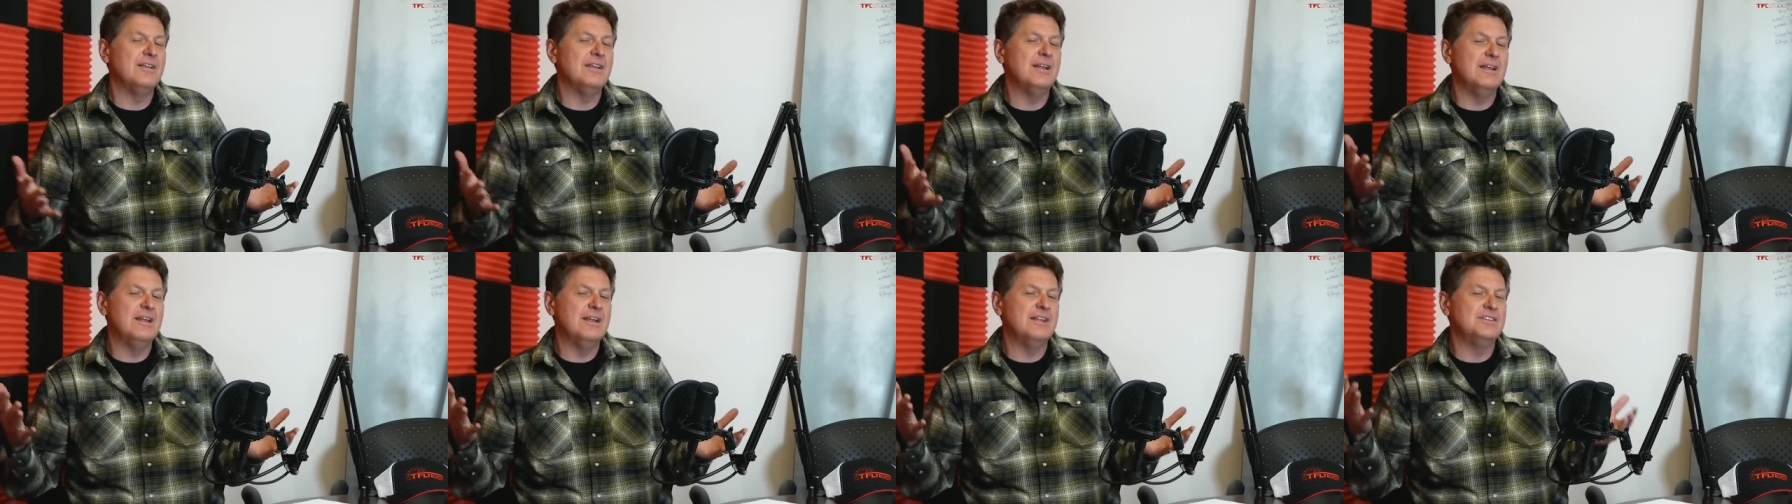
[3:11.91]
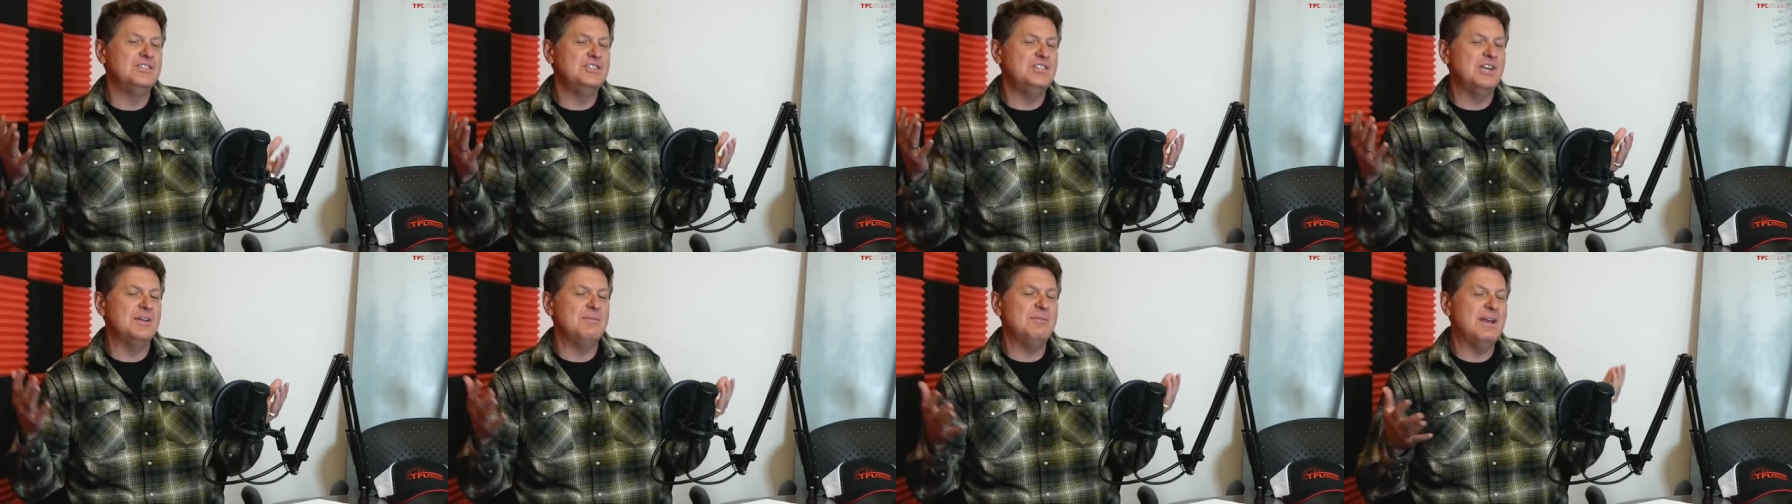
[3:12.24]
Uh,
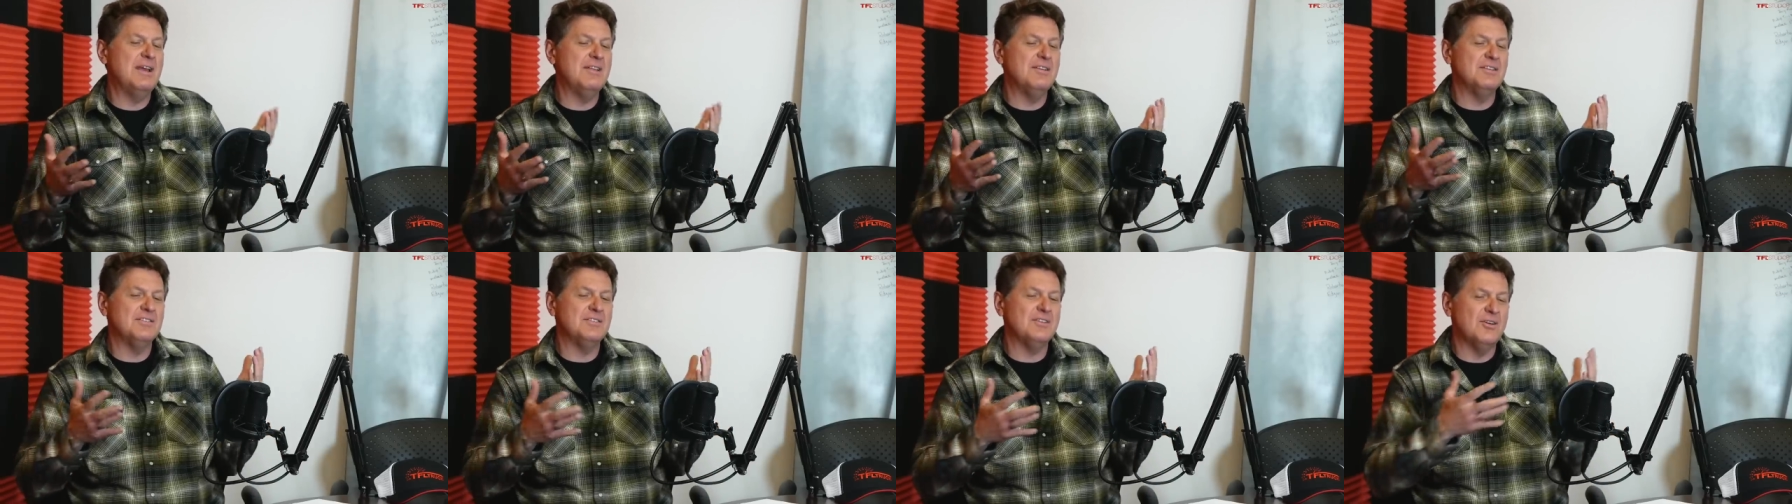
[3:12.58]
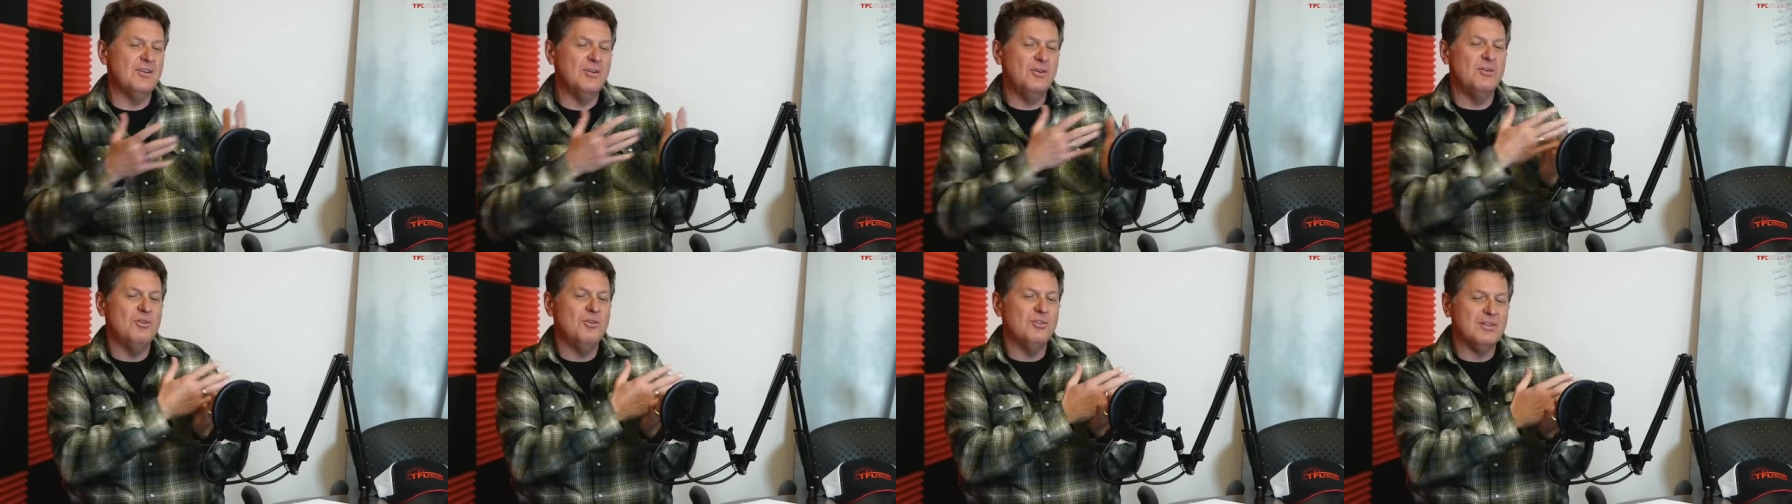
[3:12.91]
GM had this
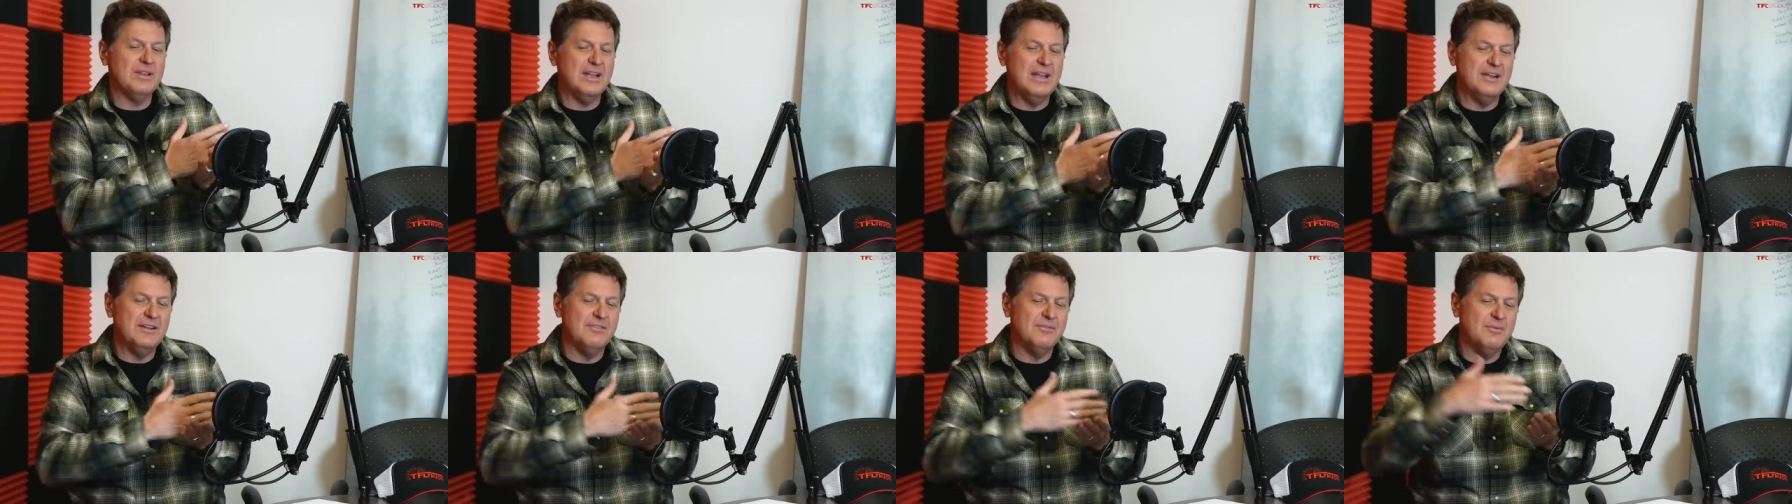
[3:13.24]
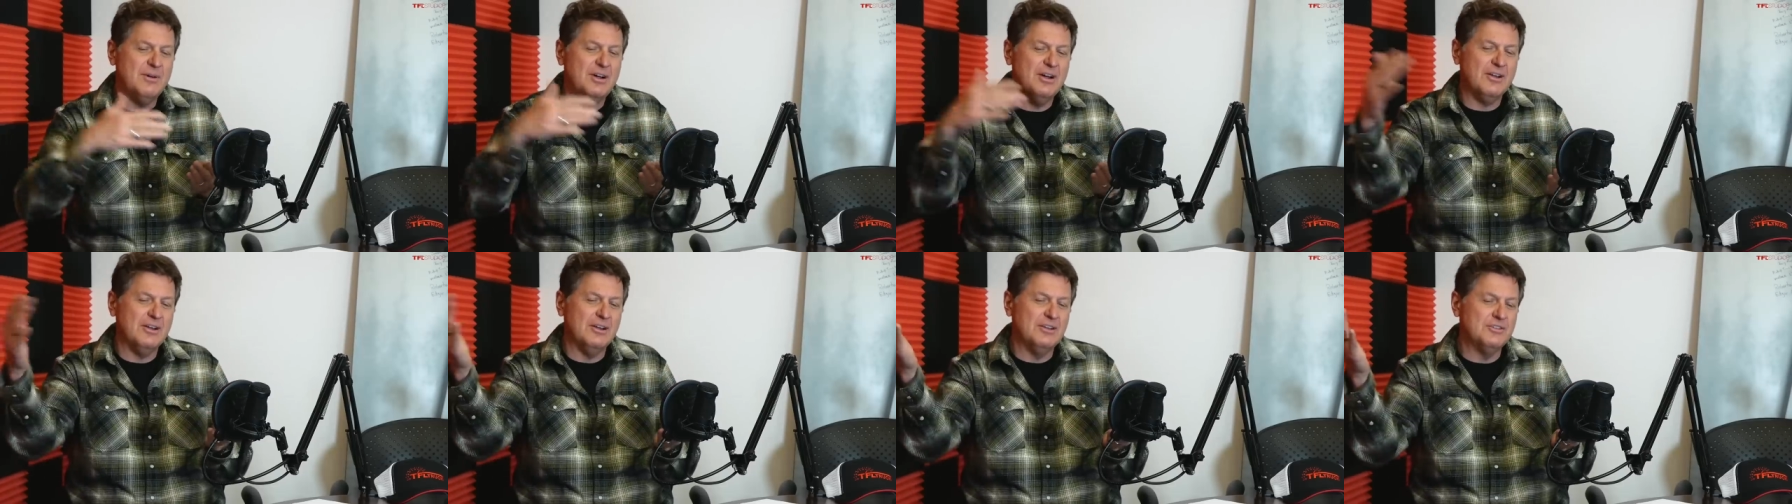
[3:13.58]
old kind of
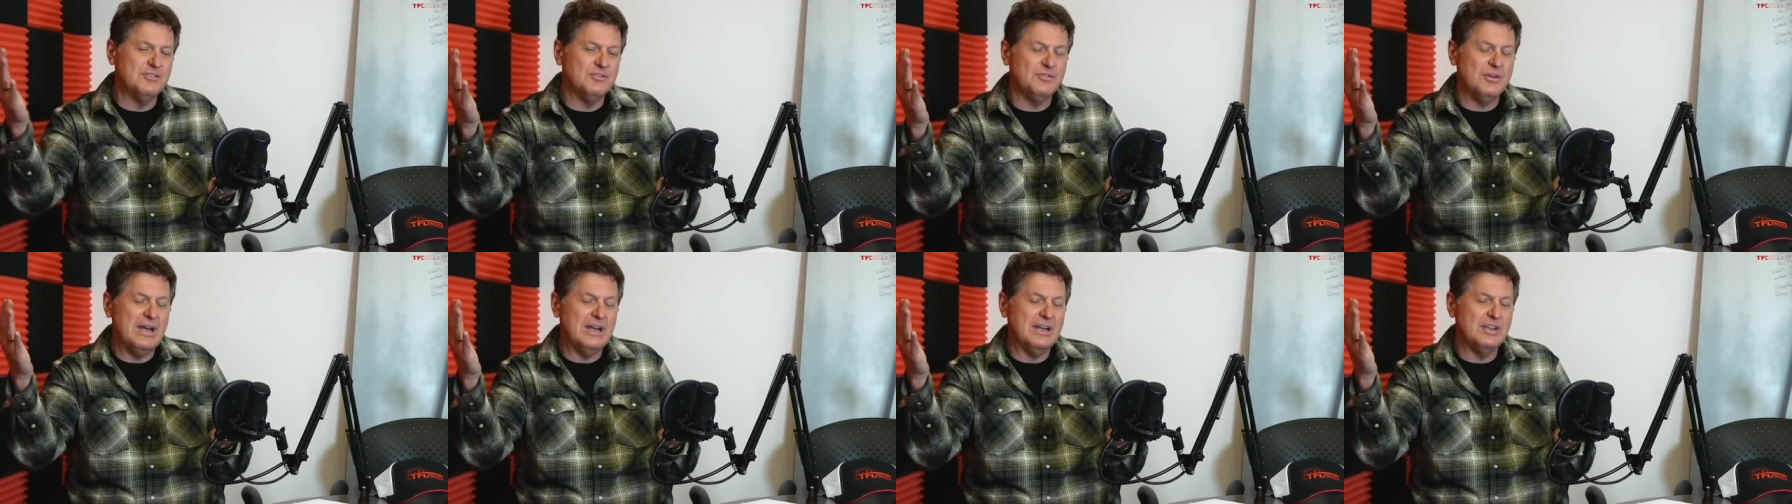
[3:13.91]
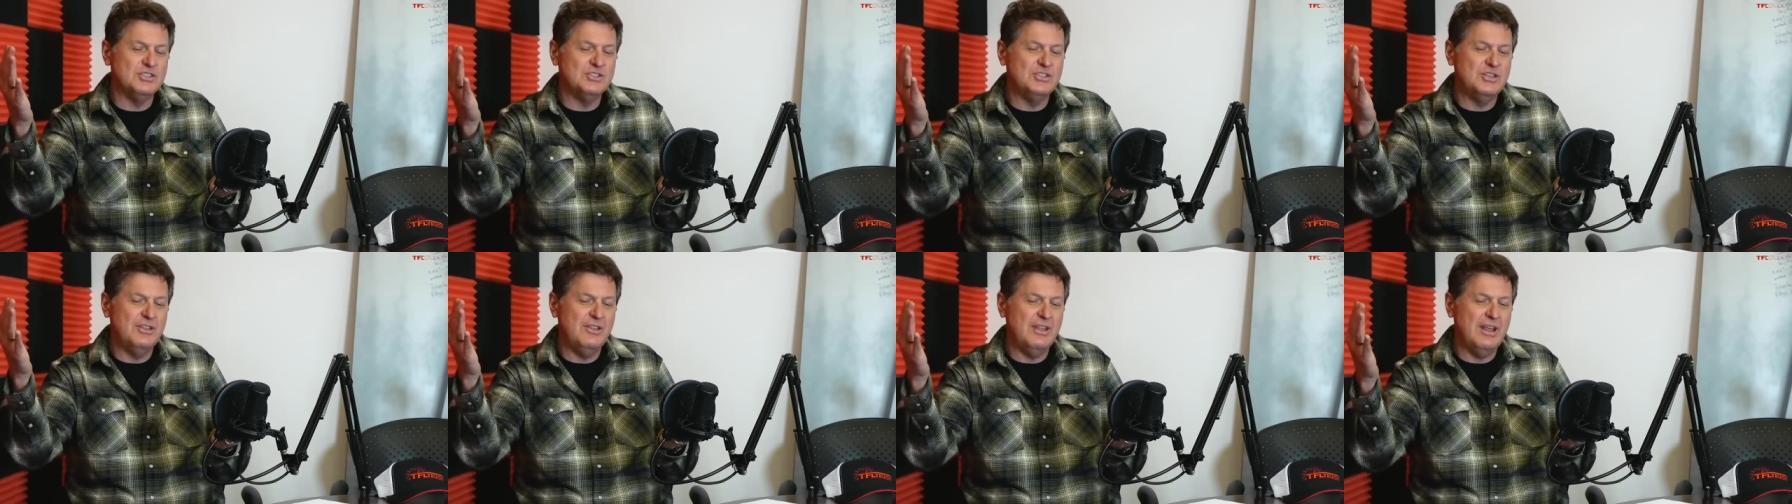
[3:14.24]
marketing
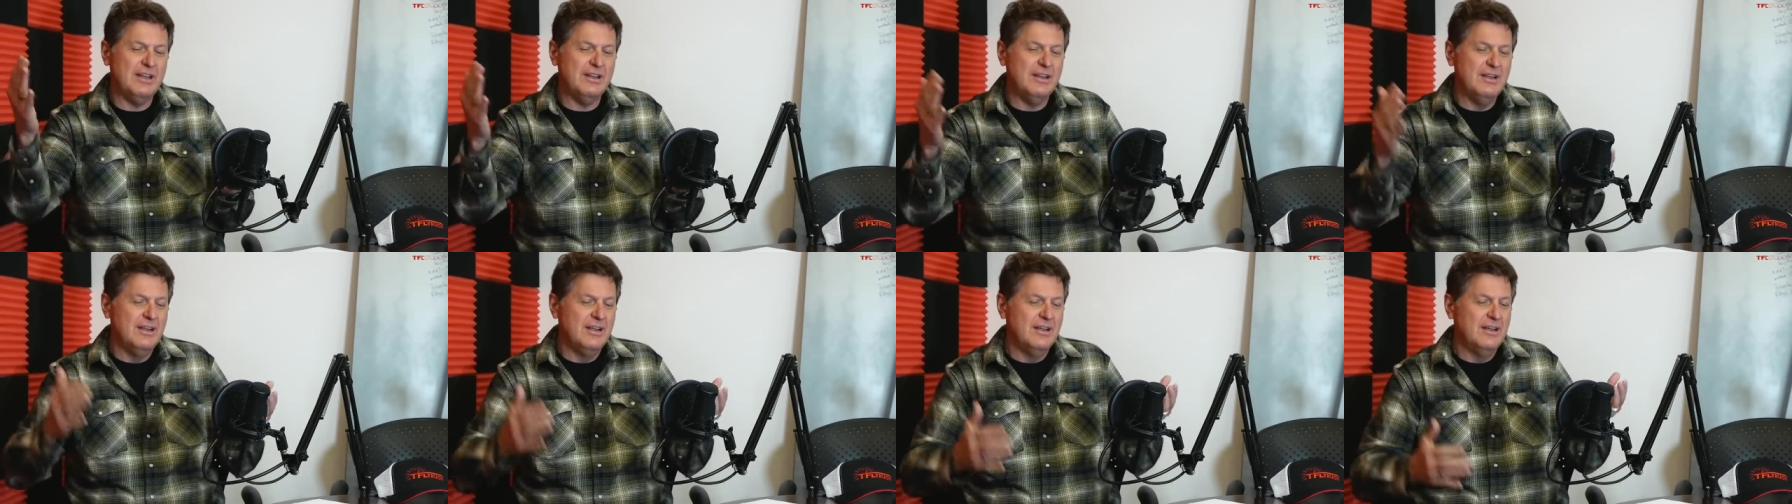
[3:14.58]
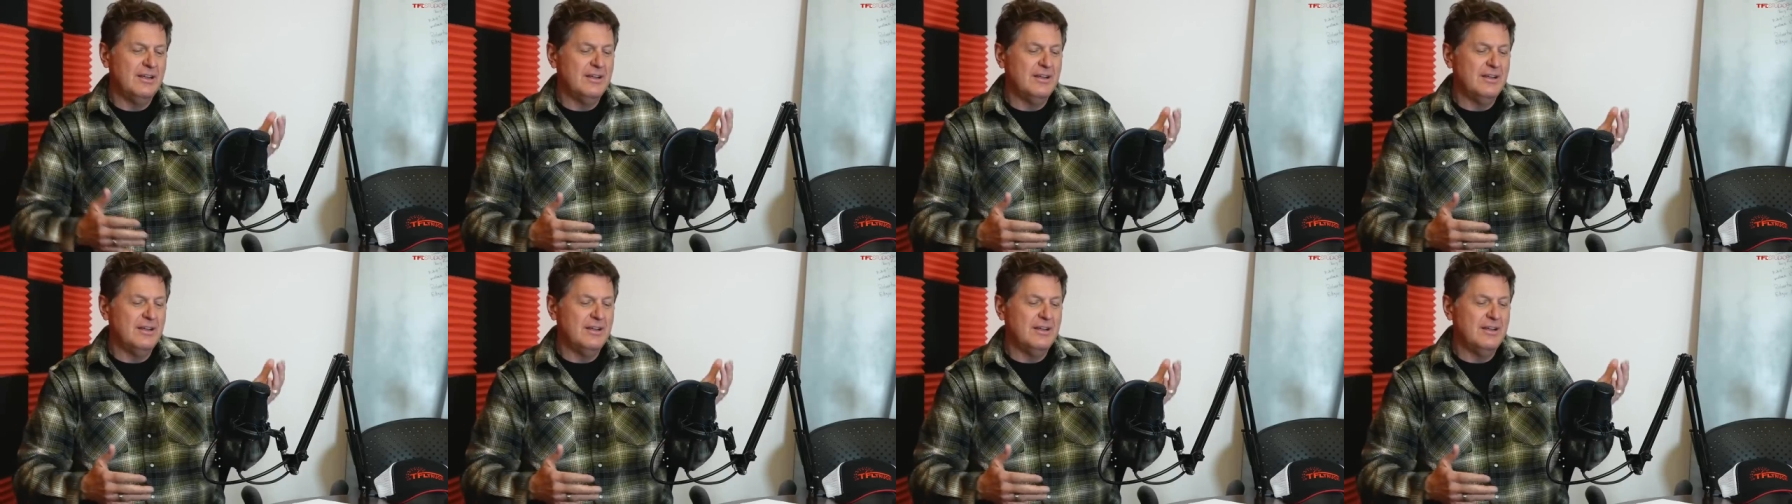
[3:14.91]
strategy that,